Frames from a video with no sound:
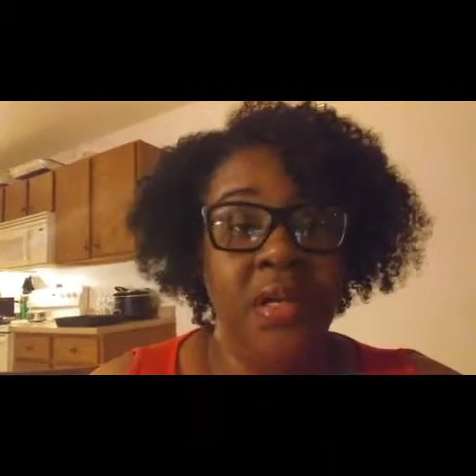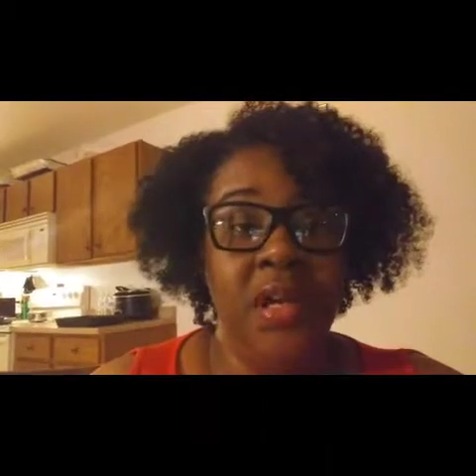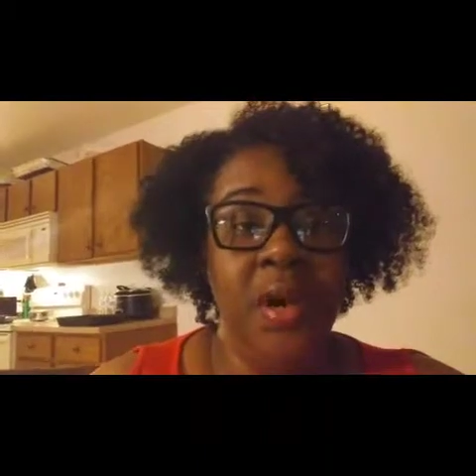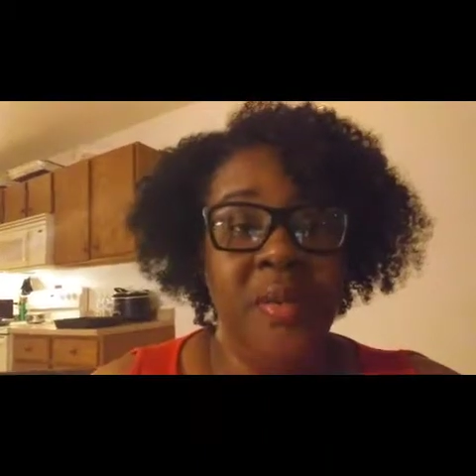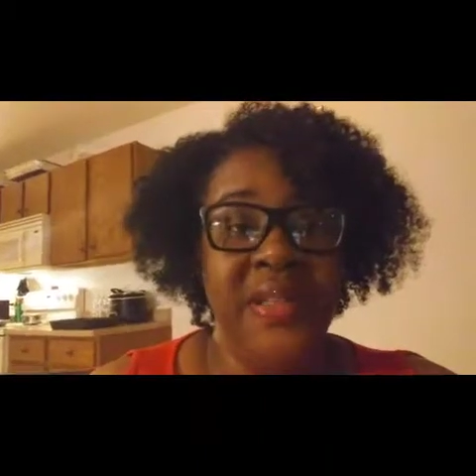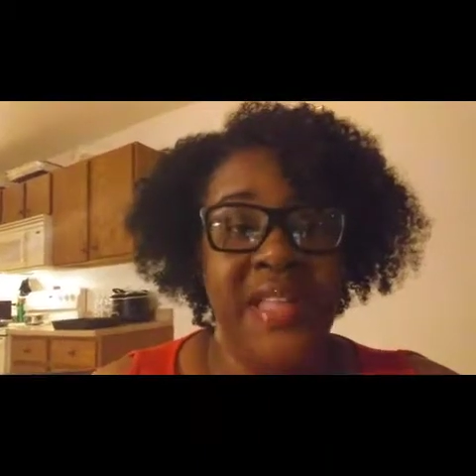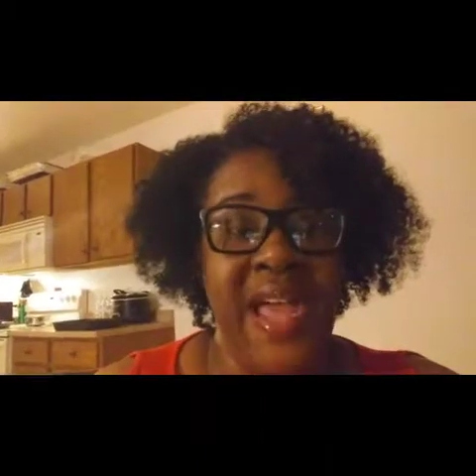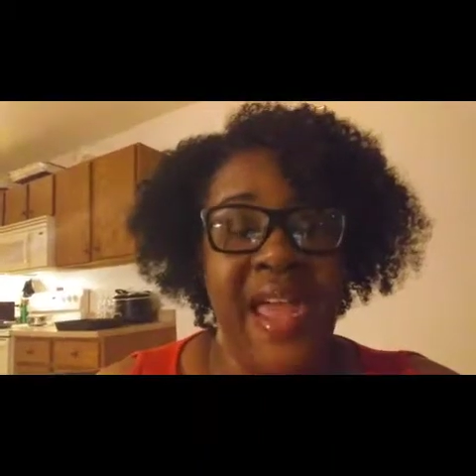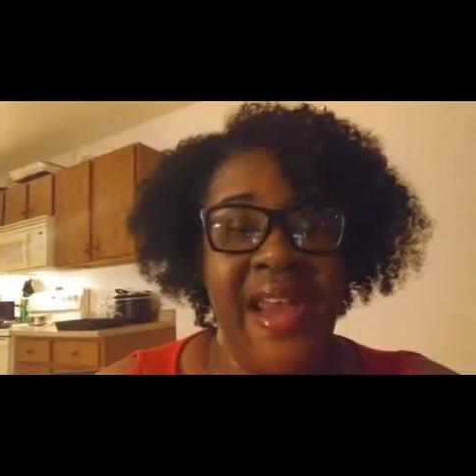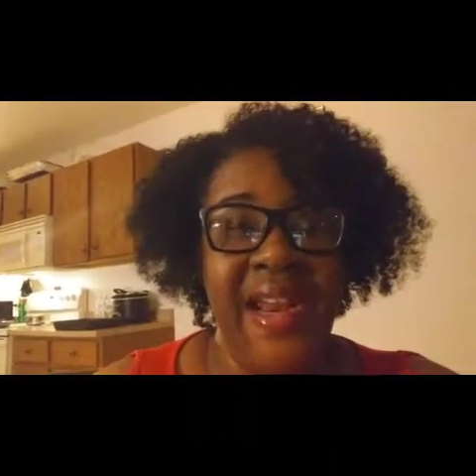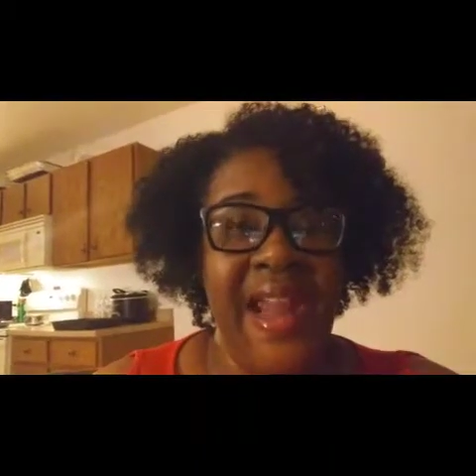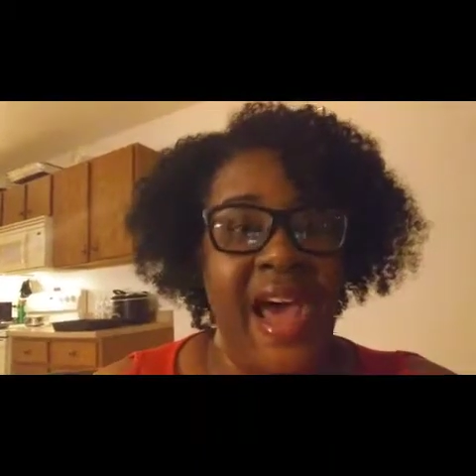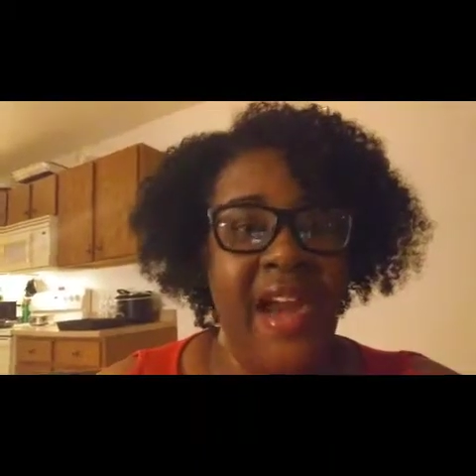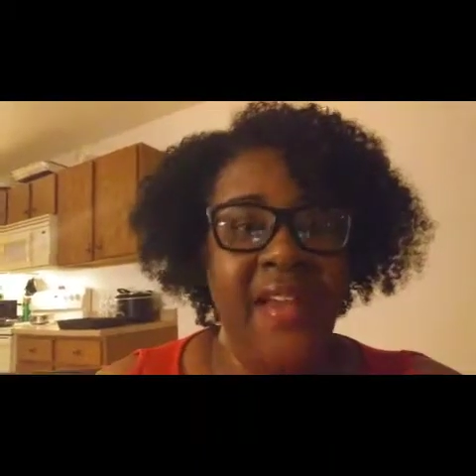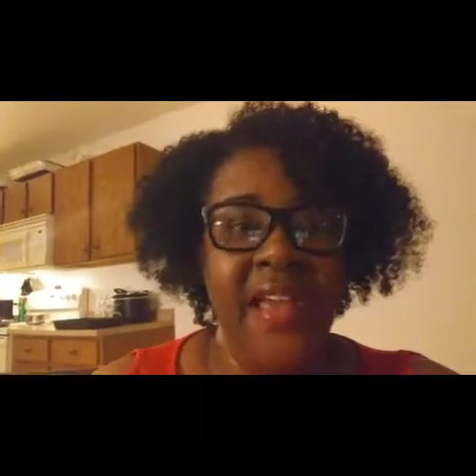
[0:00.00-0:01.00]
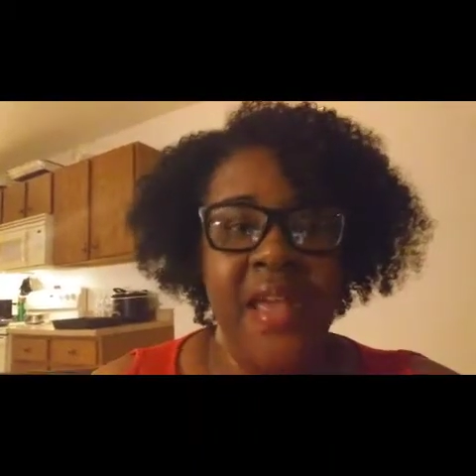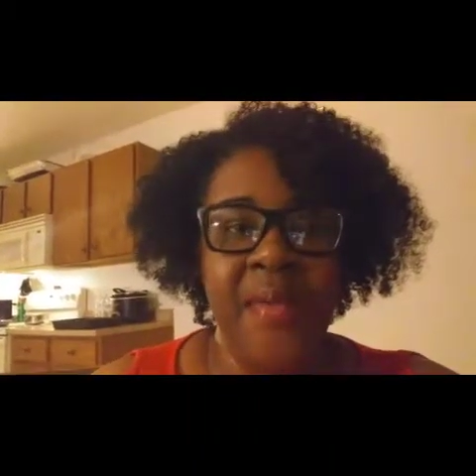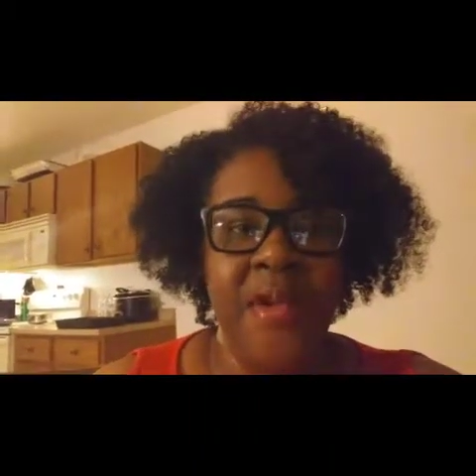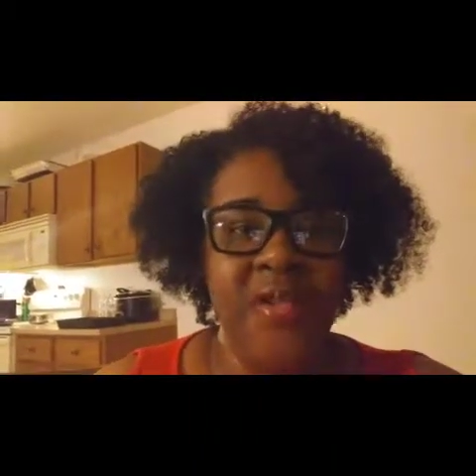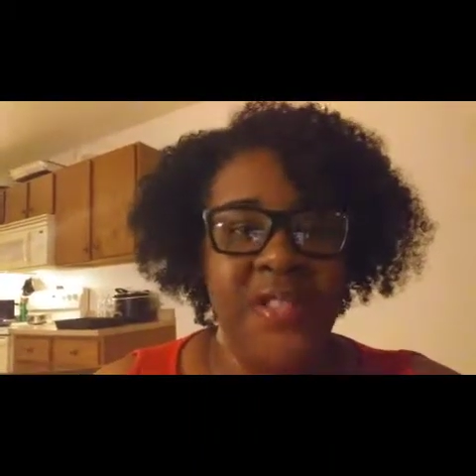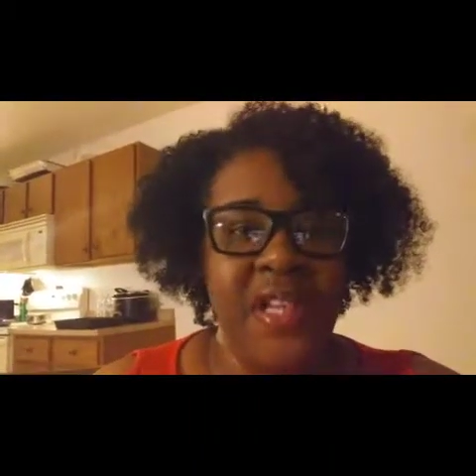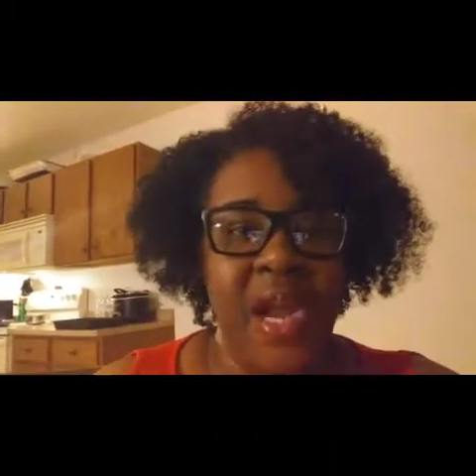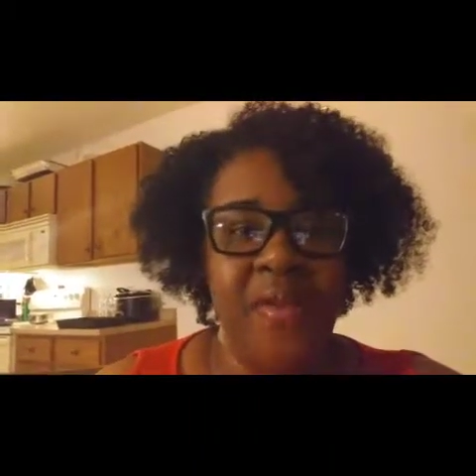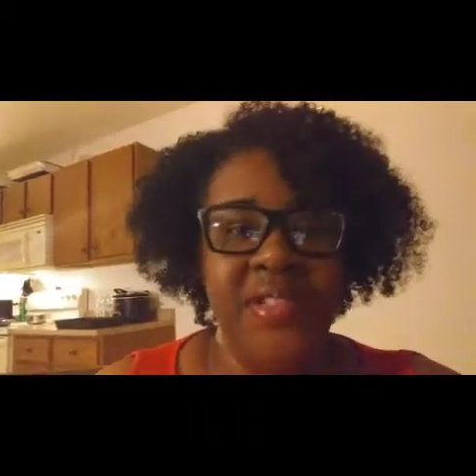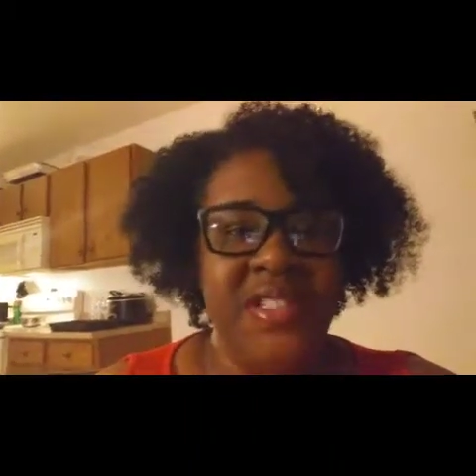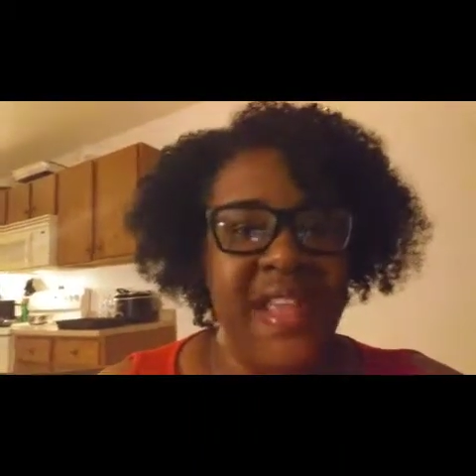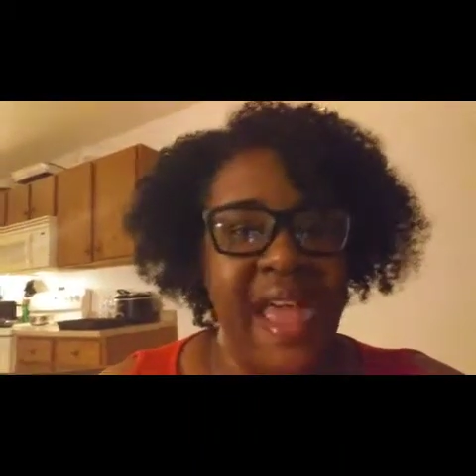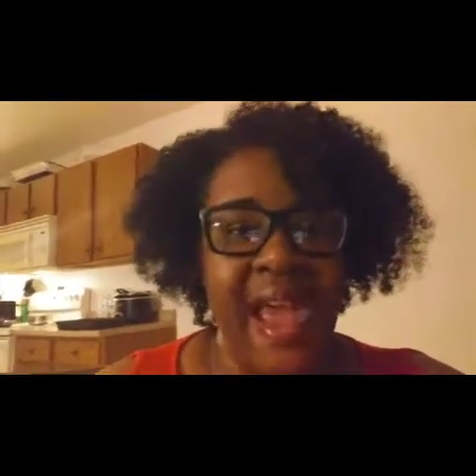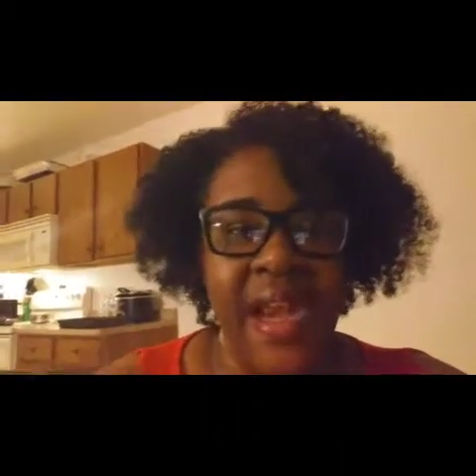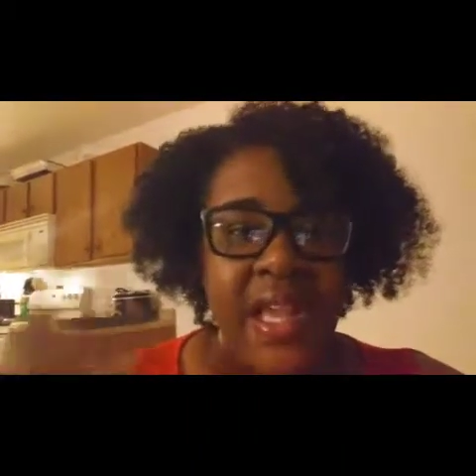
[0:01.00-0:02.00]
you know, because I had a lot of chemicals and I was
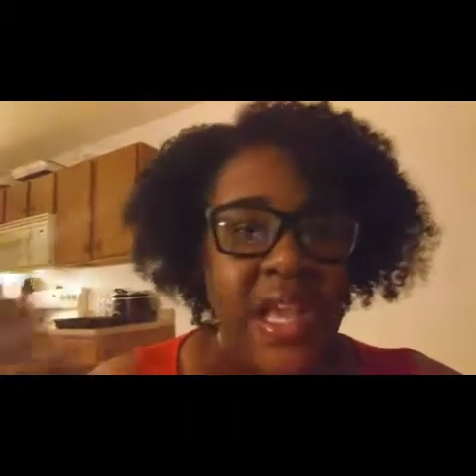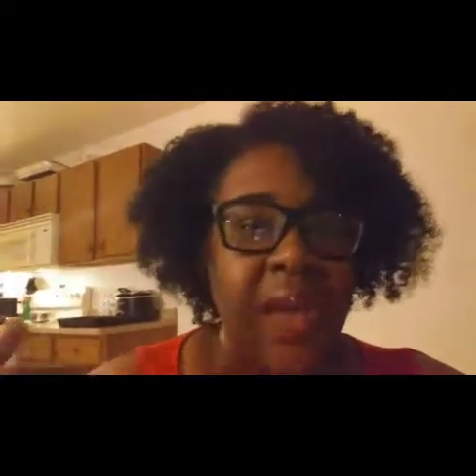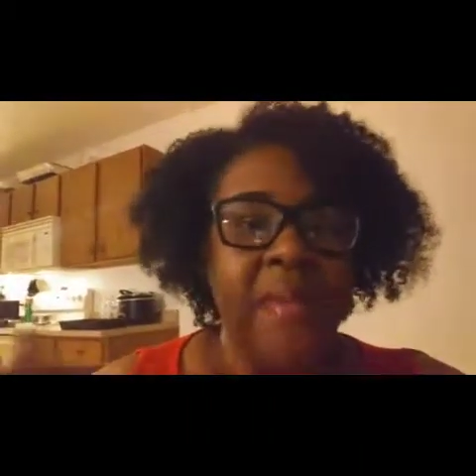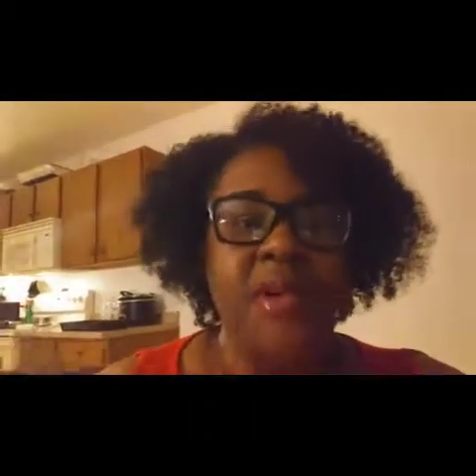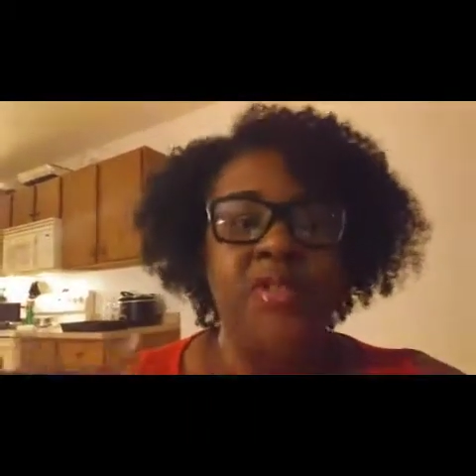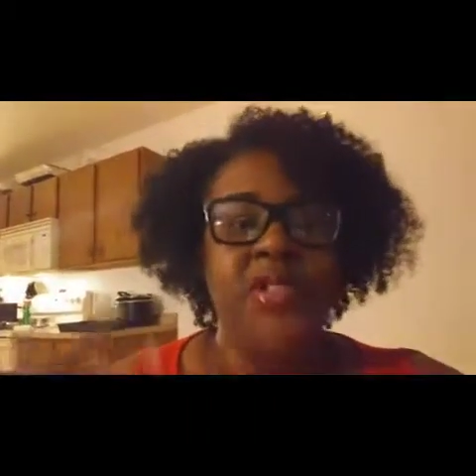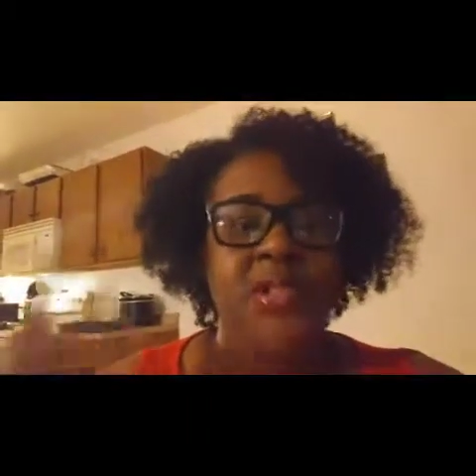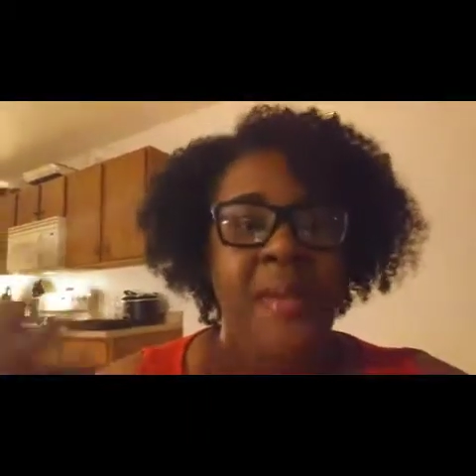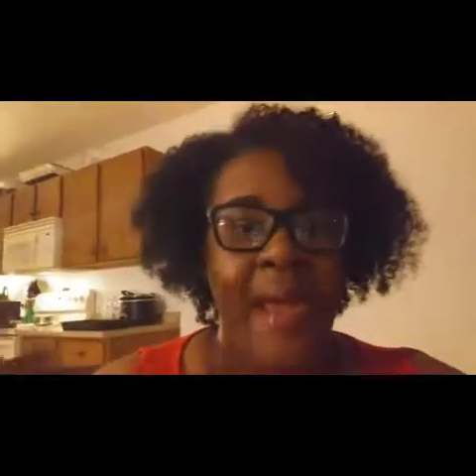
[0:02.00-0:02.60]
just adding chemicals